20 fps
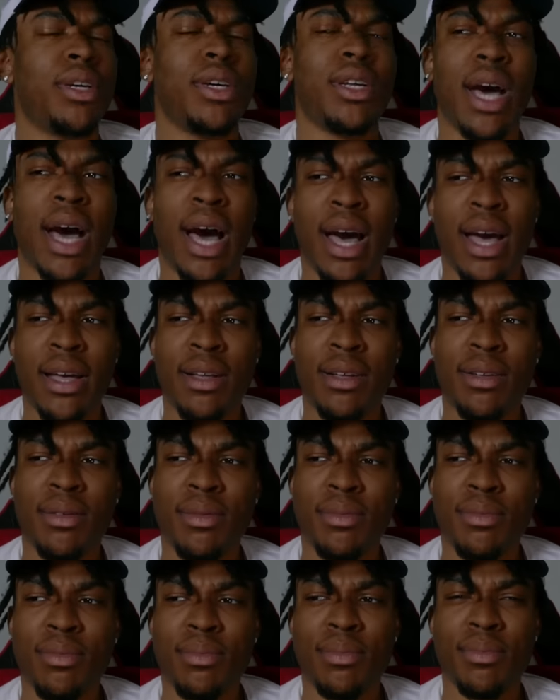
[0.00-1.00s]
could I
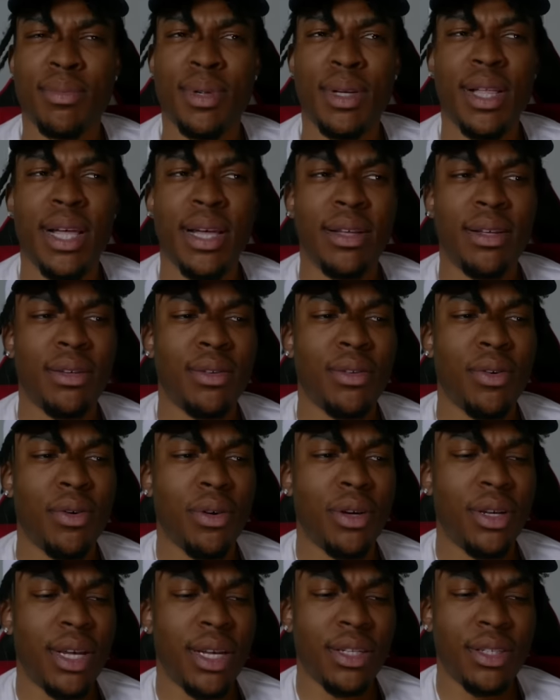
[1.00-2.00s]
be like
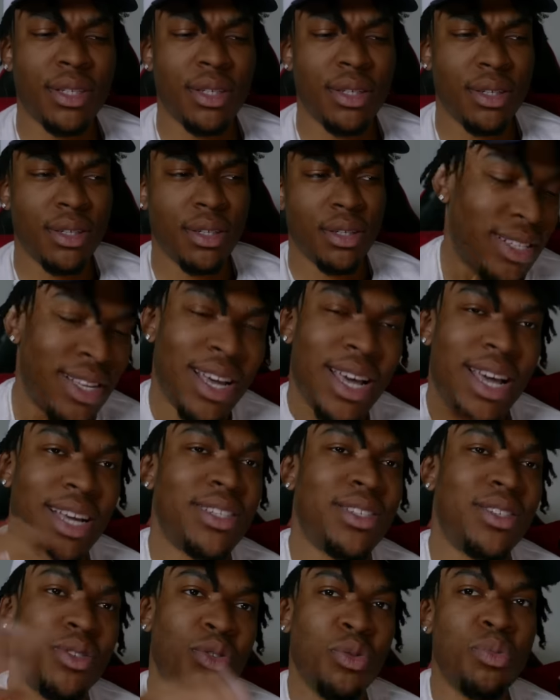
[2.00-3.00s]
Cory Kenshin? Nah, that's
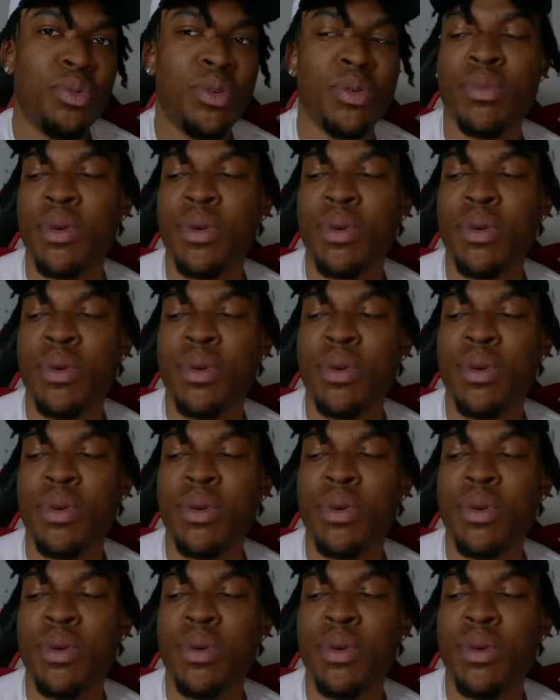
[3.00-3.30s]
stupid,